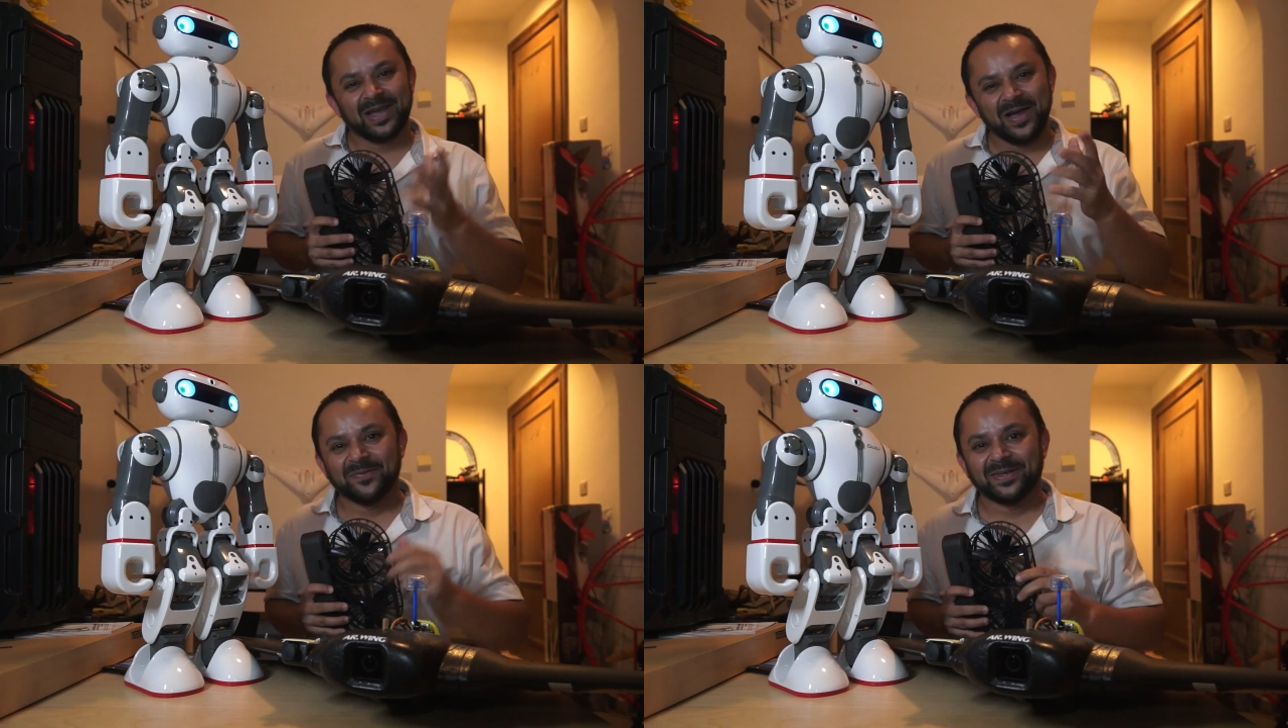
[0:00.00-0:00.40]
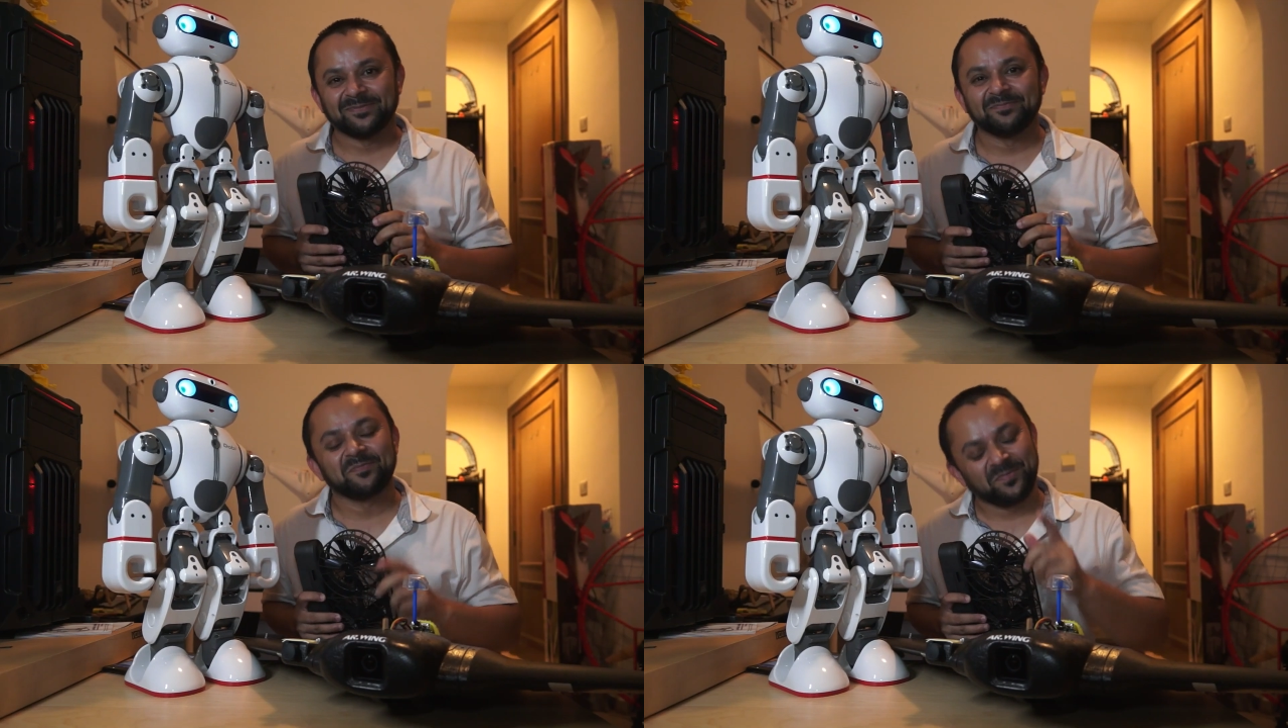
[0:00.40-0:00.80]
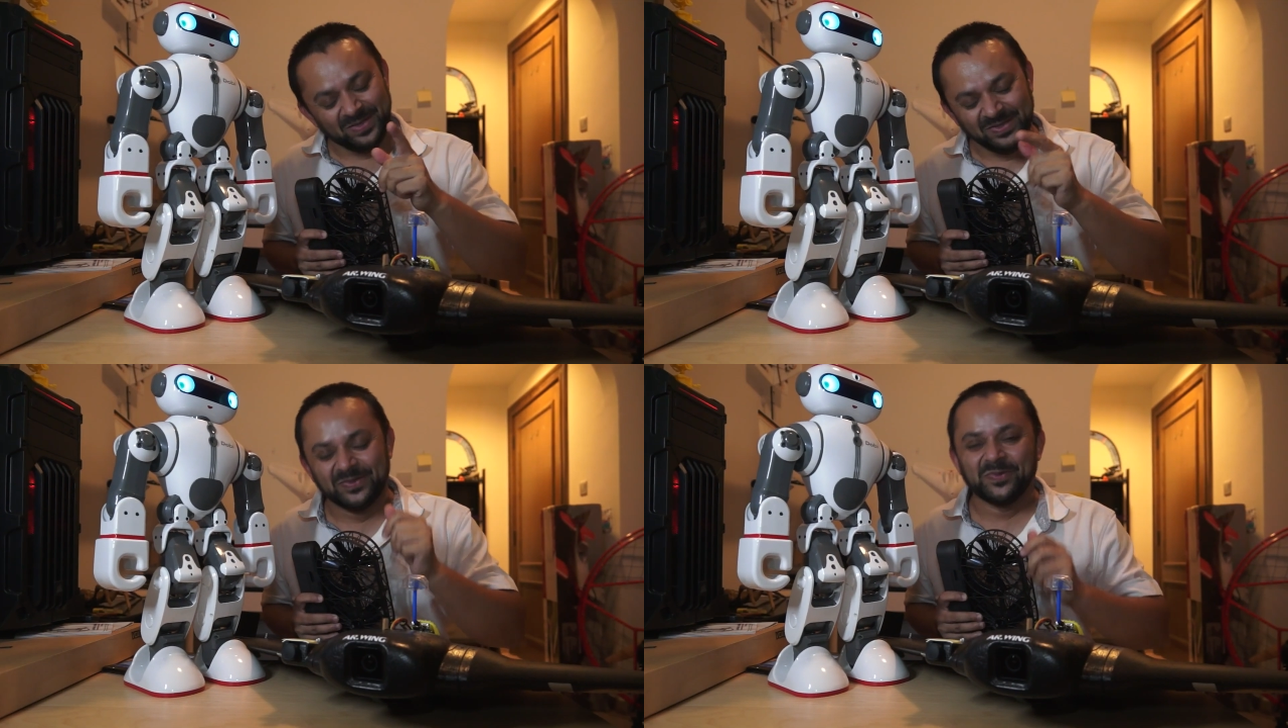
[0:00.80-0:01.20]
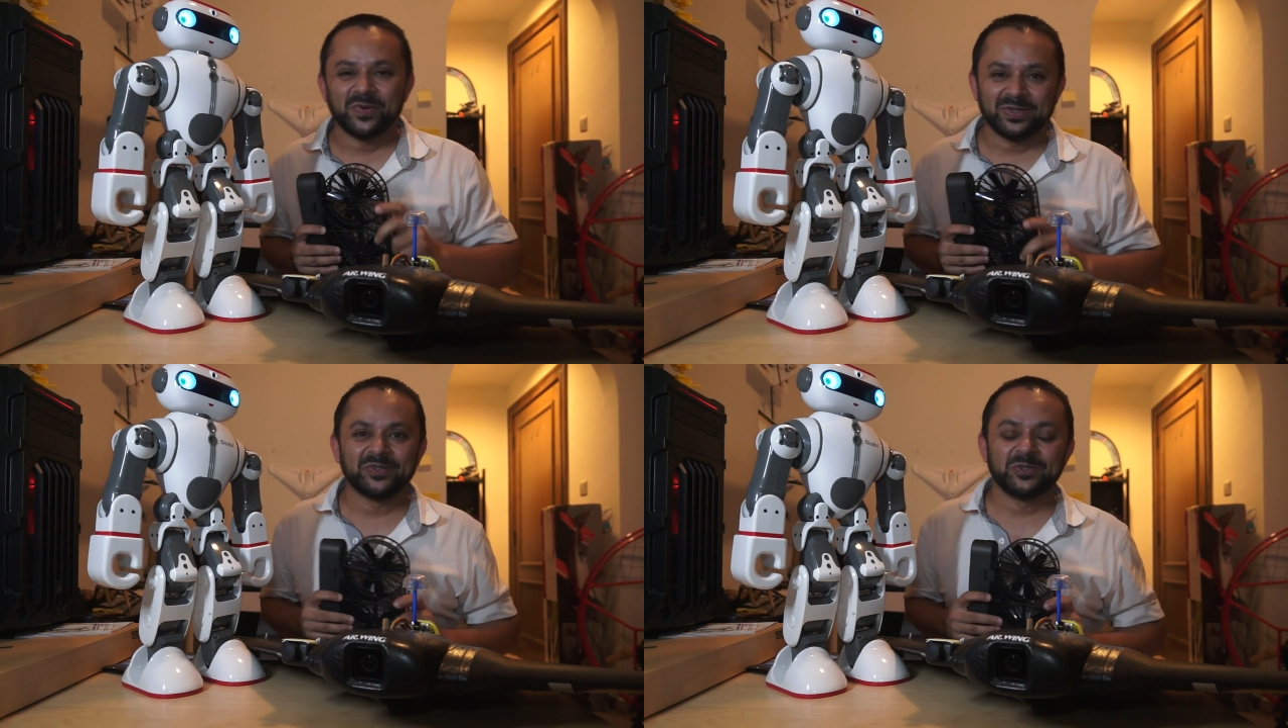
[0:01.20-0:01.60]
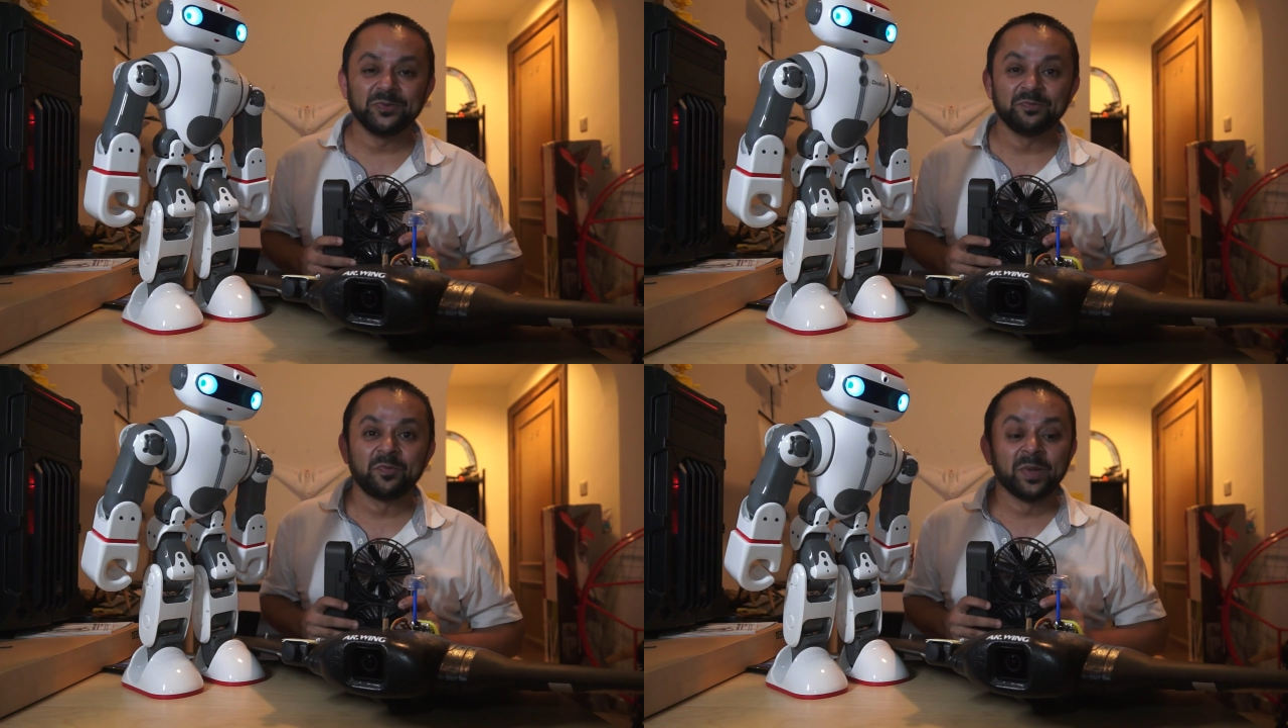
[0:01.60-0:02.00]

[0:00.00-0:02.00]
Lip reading: Come on, you know what to do.